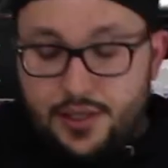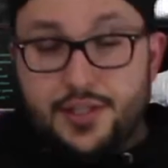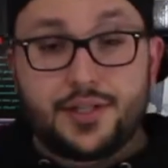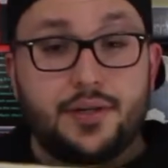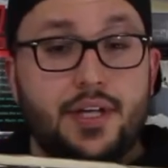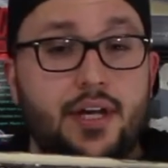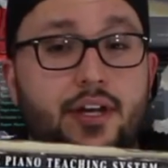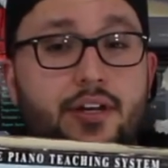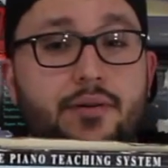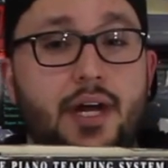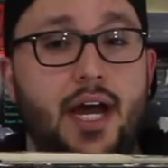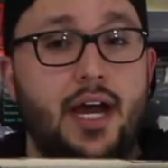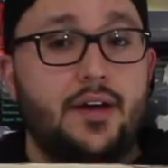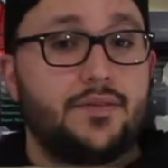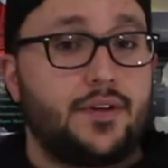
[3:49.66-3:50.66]
So here you
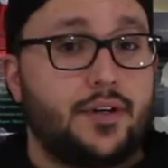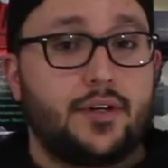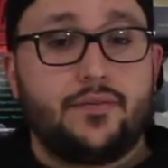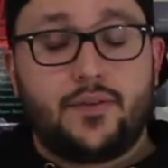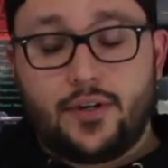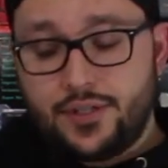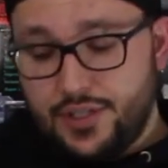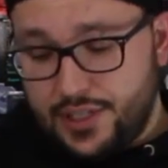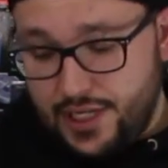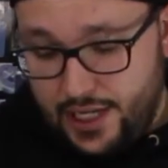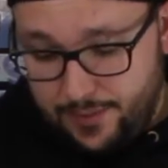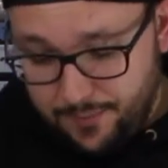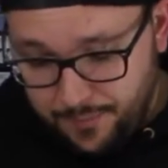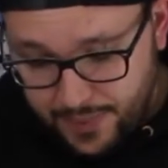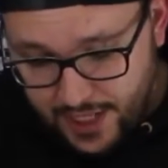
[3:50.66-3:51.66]
have your conversion
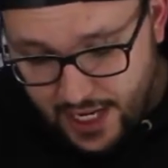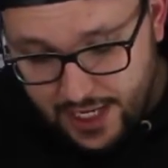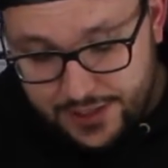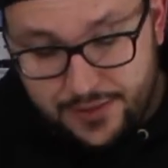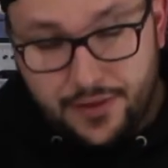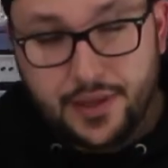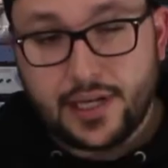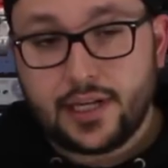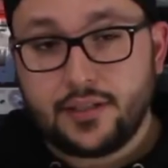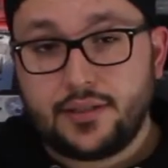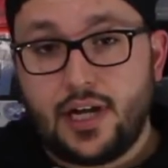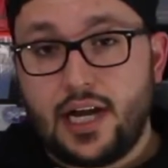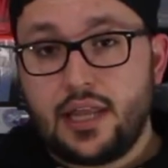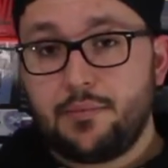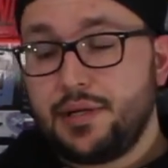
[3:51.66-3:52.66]
kit. I do think a
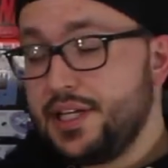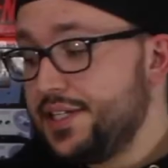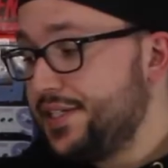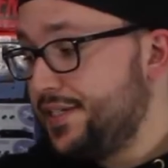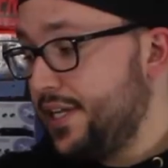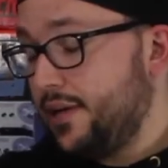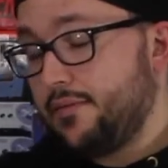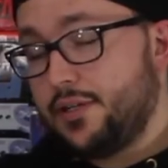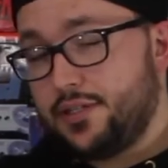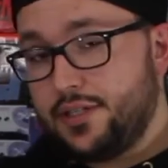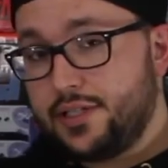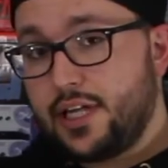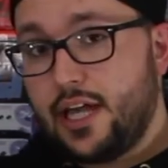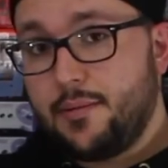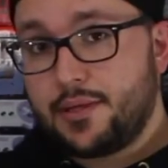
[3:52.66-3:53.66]
lot of the pieces that
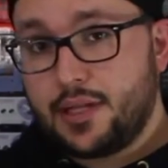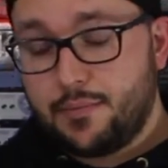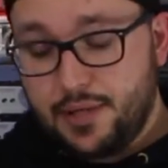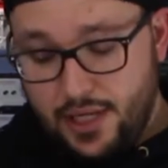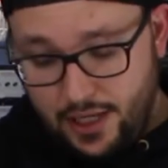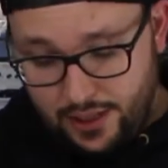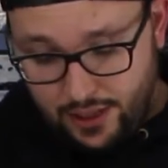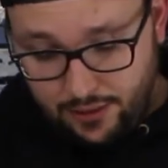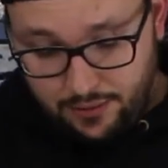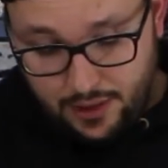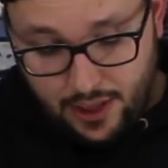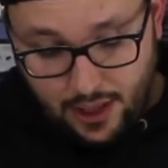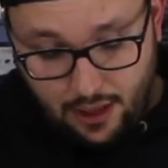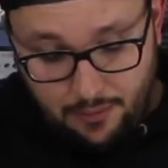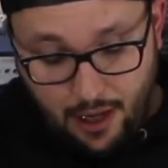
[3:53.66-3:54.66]
originally came with the piano
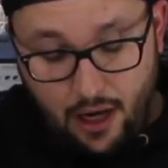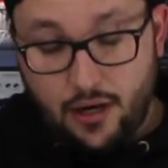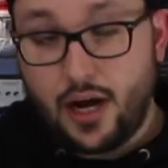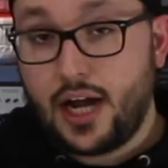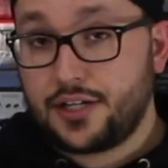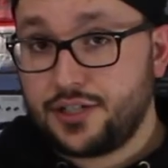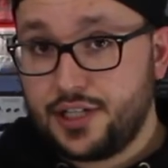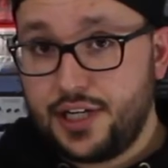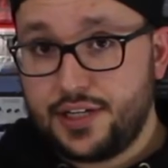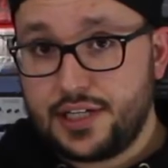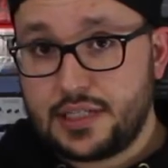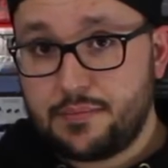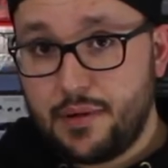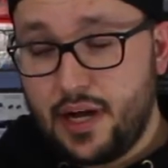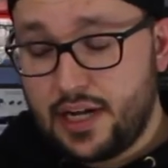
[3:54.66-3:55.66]
are actually in
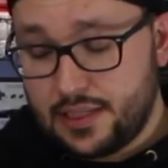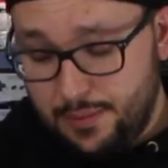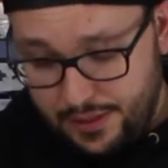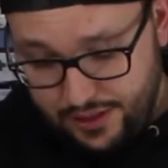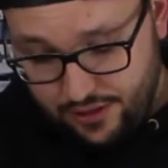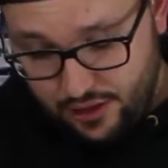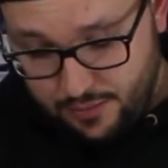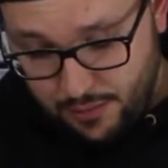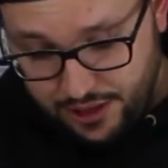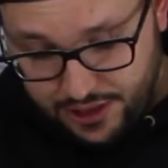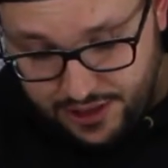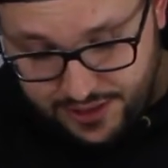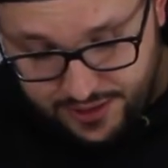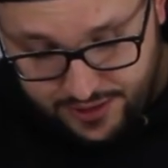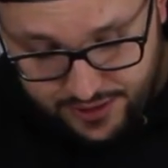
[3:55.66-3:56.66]
this box because it was
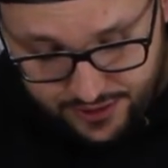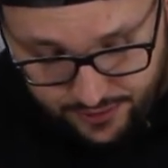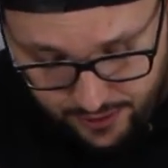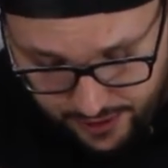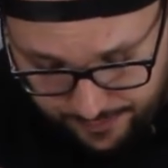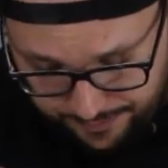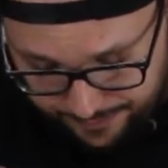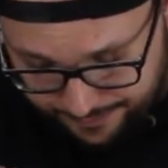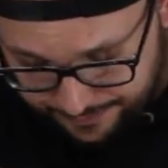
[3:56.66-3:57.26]
much easier to store.